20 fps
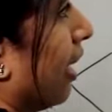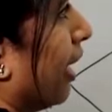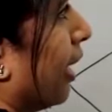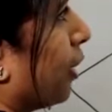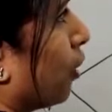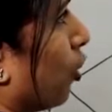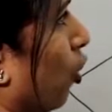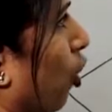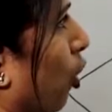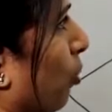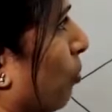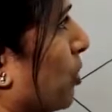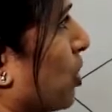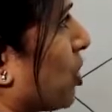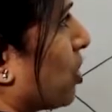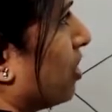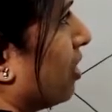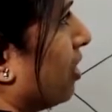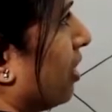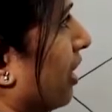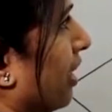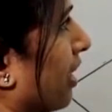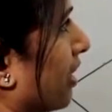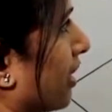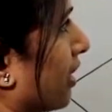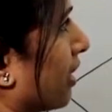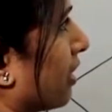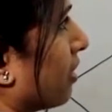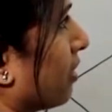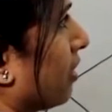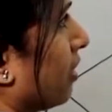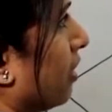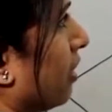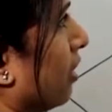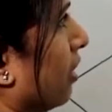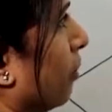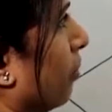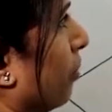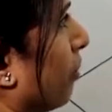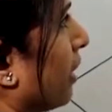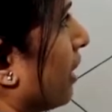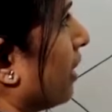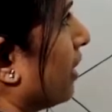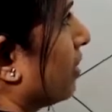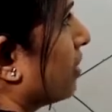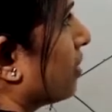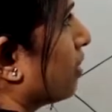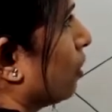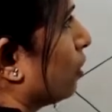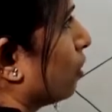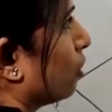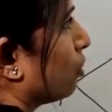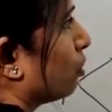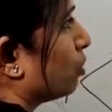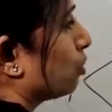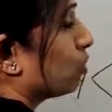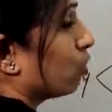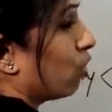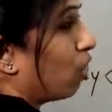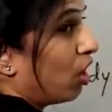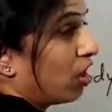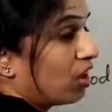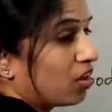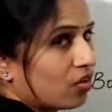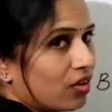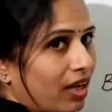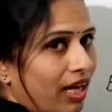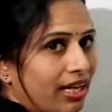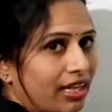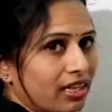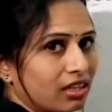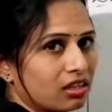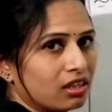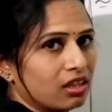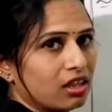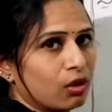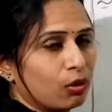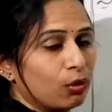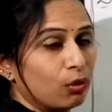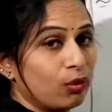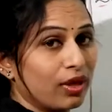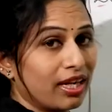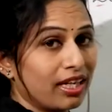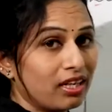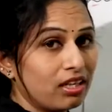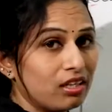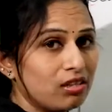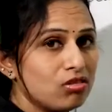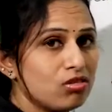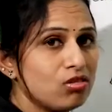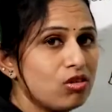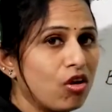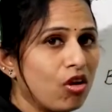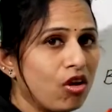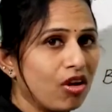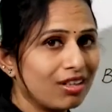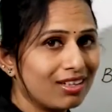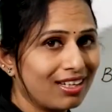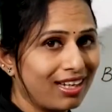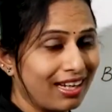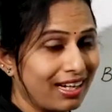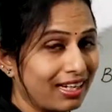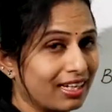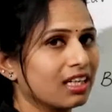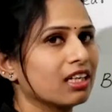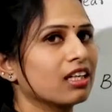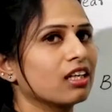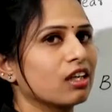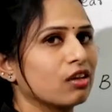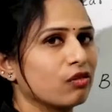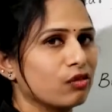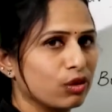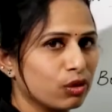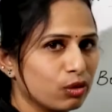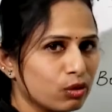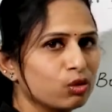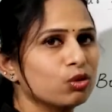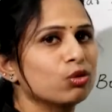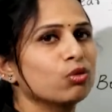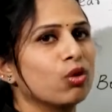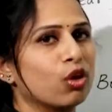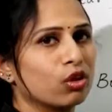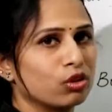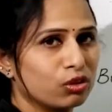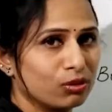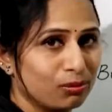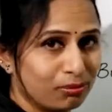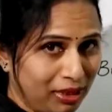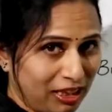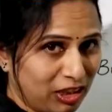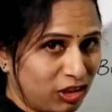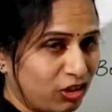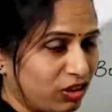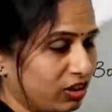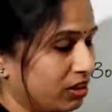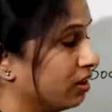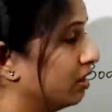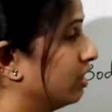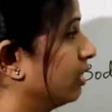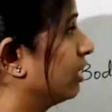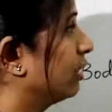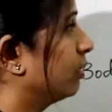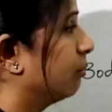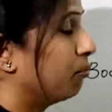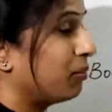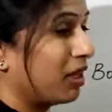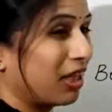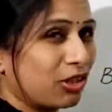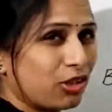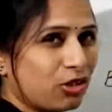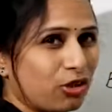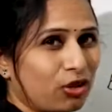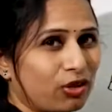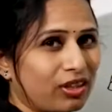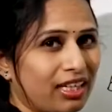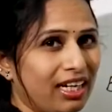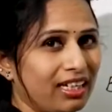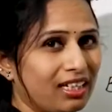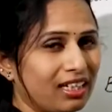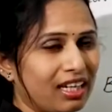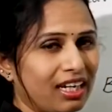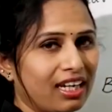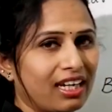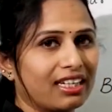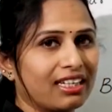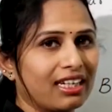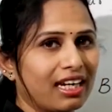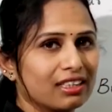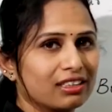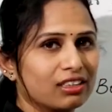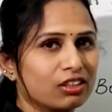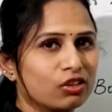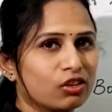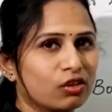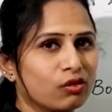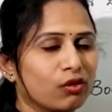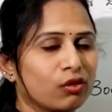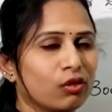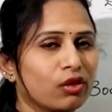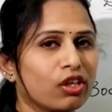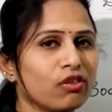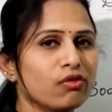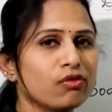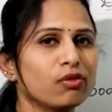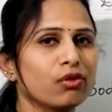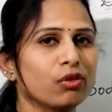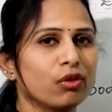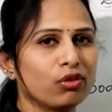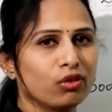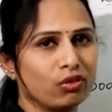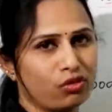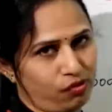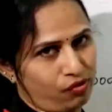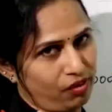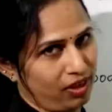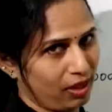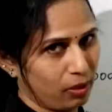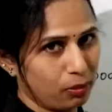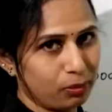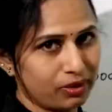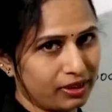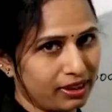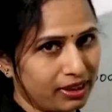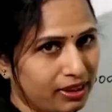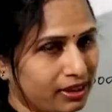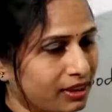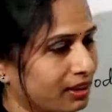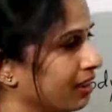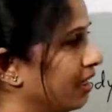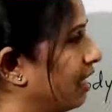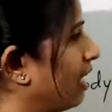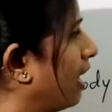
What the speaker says: an optional heading. Please do not write very long heading if you do want to mention. Make sure that it consists of only 4 to 5 words,